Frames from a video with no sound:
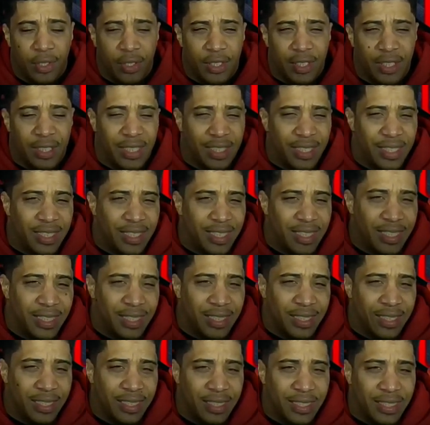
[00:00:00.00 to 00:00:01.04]
Uh,
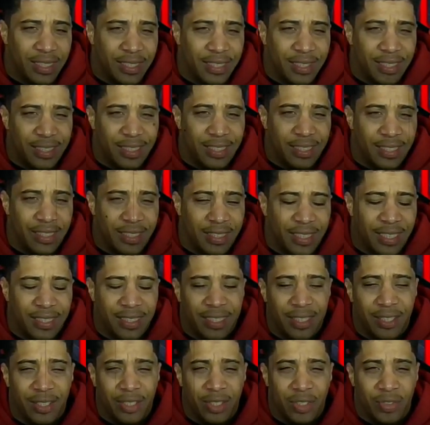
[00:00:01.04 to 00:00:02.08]
because he
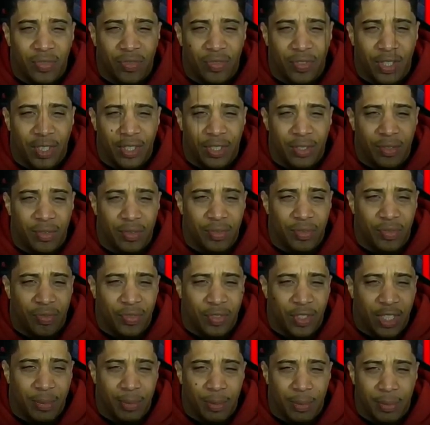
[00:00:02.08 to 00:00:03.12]
looks fun and
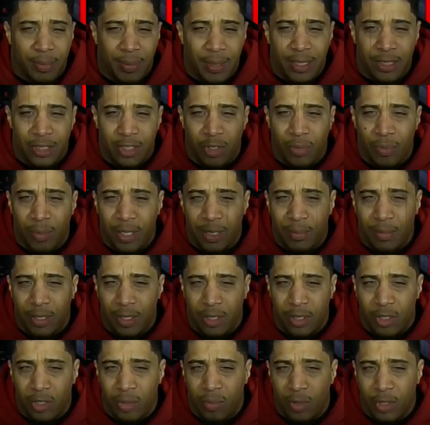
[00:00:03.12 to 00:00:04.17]
funny, but it still made him look a
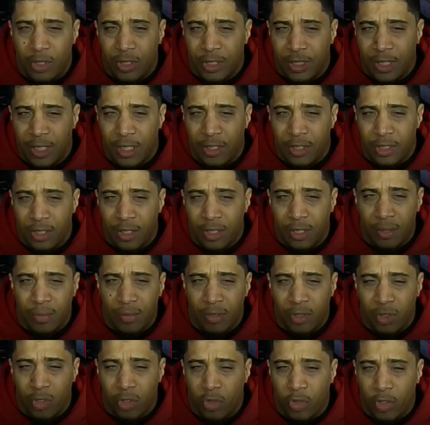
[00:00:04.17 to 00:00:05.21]
little more sinister, a
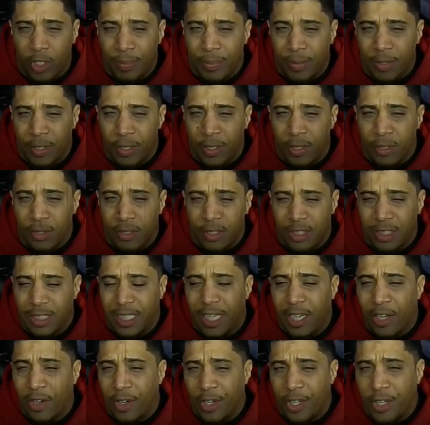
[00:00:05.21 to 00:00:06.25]
little creepier,
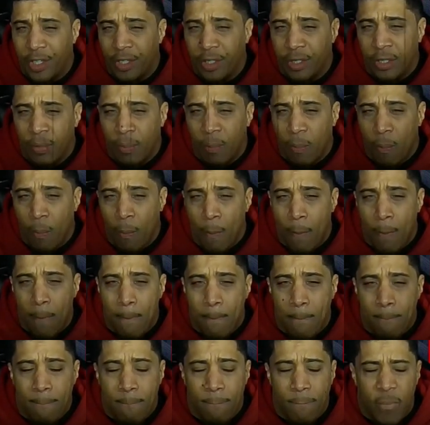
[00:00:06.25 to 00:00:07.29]
scarier,
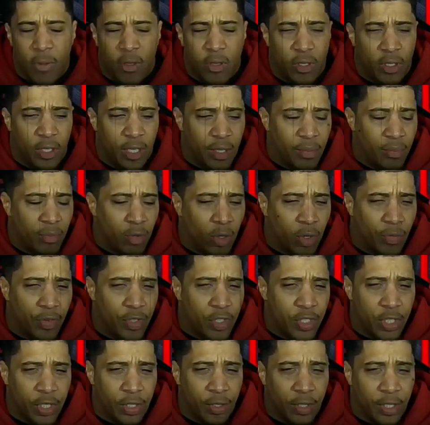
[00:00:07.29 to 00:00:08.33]
more of a
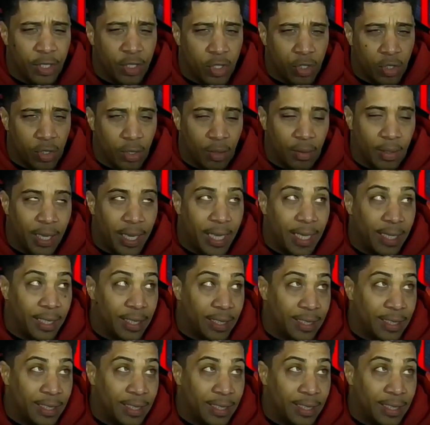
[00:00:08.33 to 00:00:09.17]
serious. And